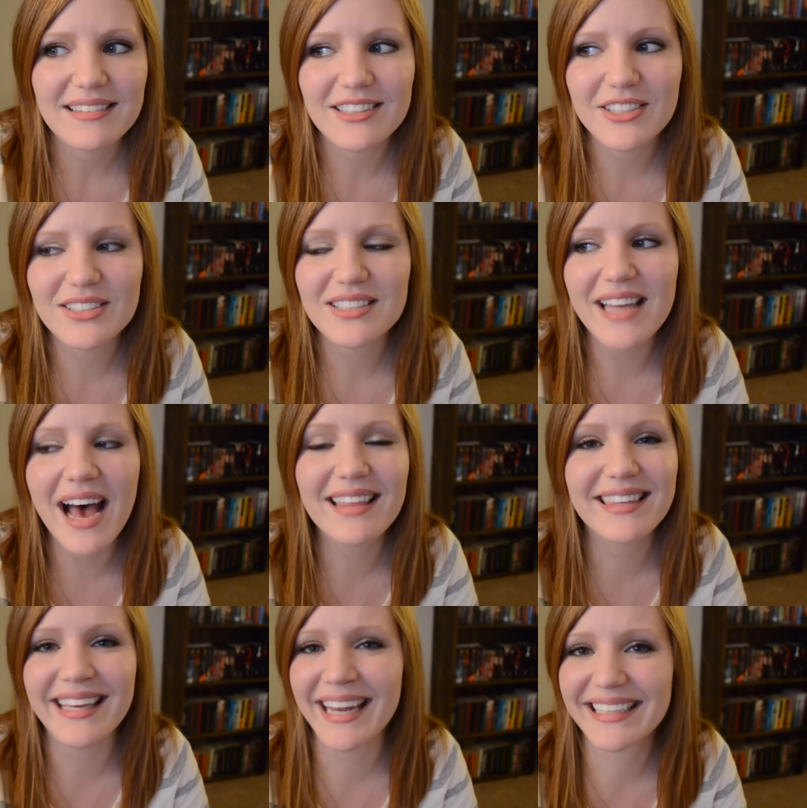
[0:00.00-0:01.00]
There's
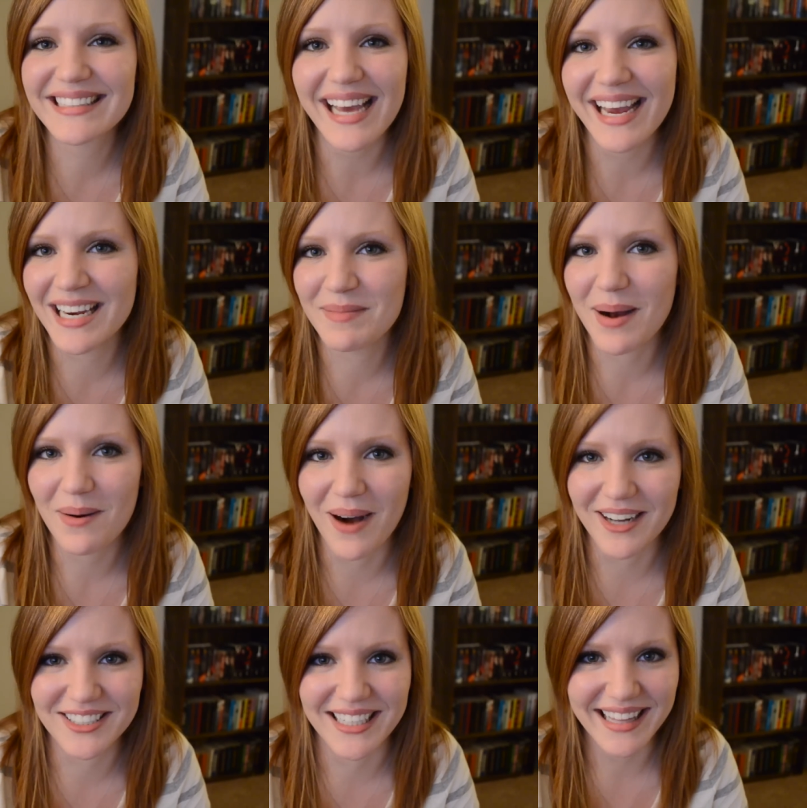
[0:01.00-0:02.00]
nothing exciting about
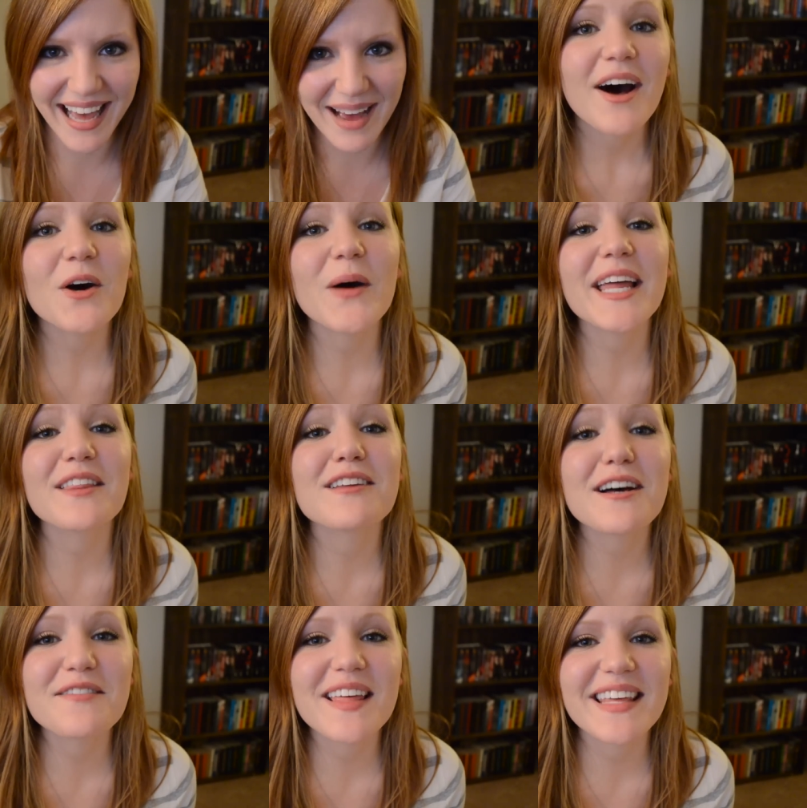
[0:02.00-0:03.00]
watching that. Oh, I
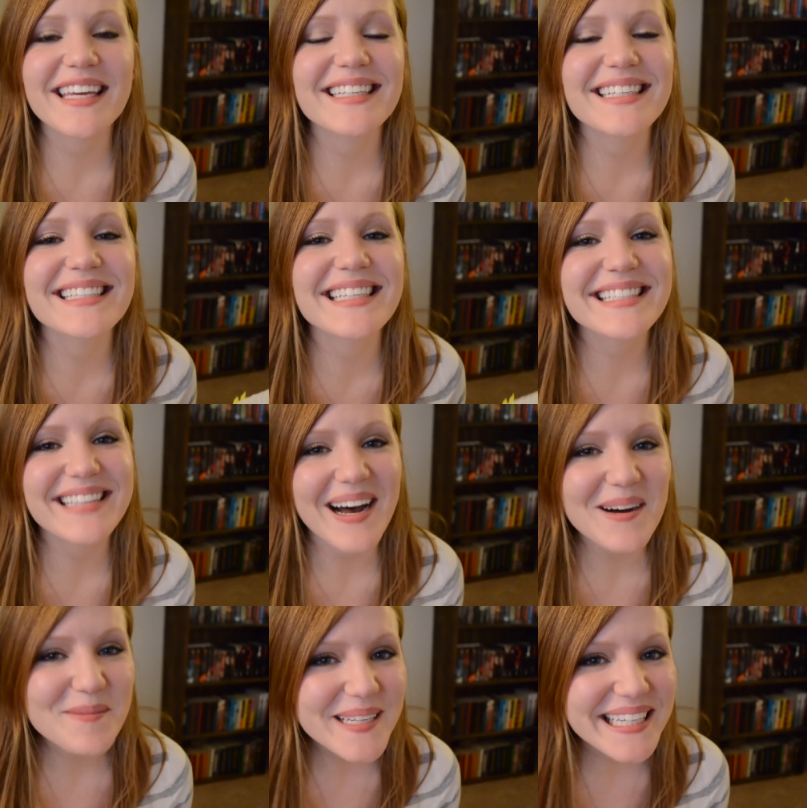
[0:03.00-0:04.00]
love that they get to see
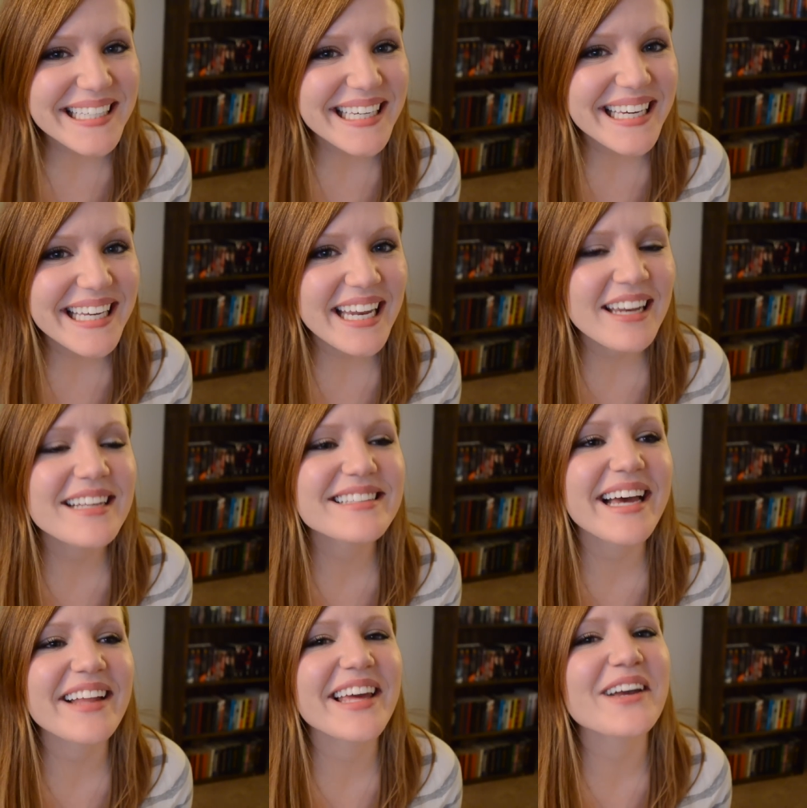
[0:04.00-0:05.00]
Dobby again, and he's
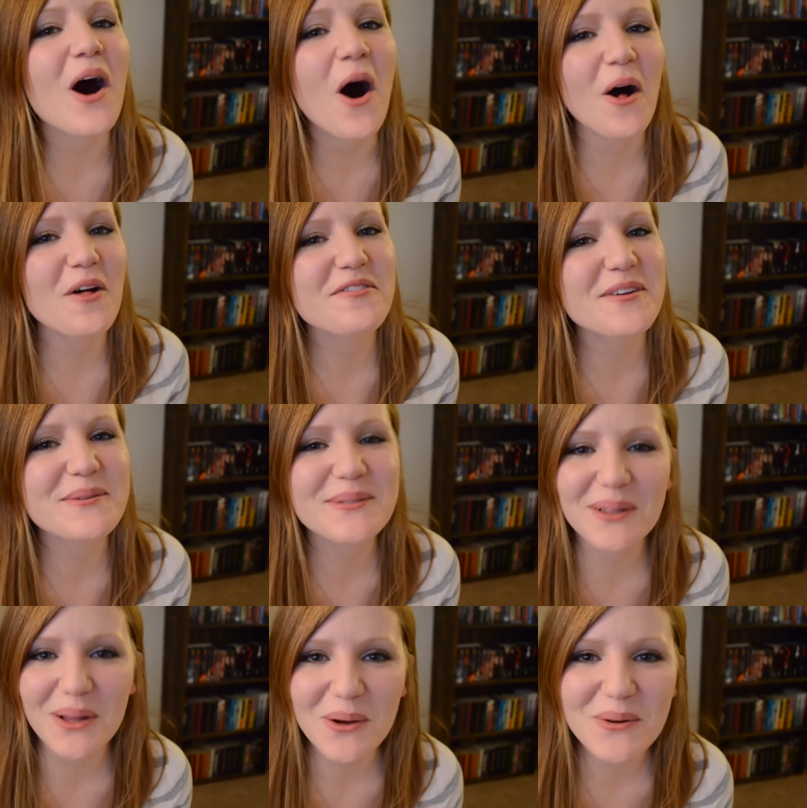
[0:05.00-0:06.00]
got like all of those
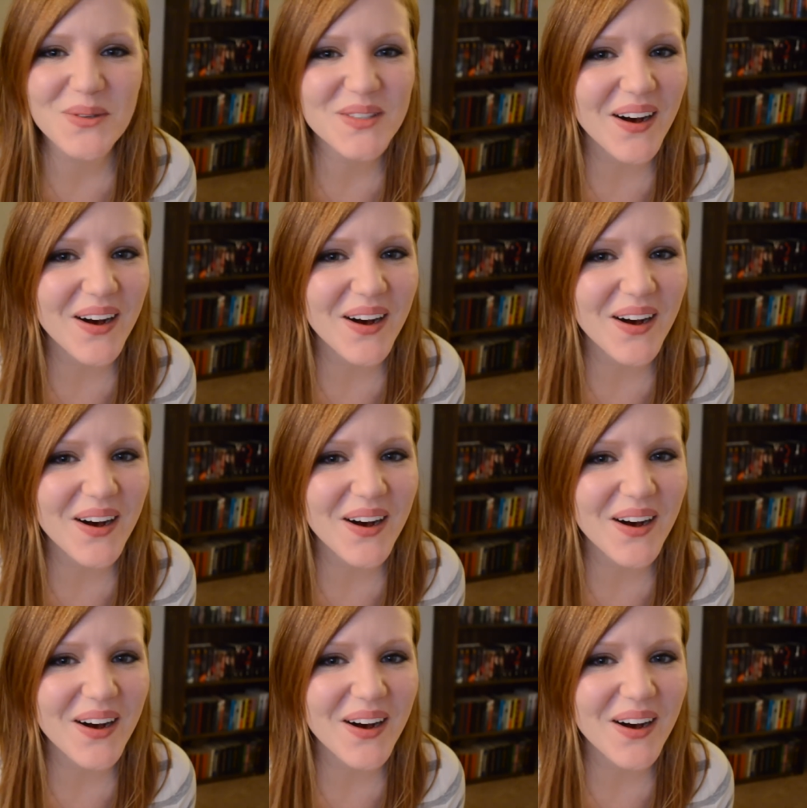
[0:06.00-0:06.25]
clothes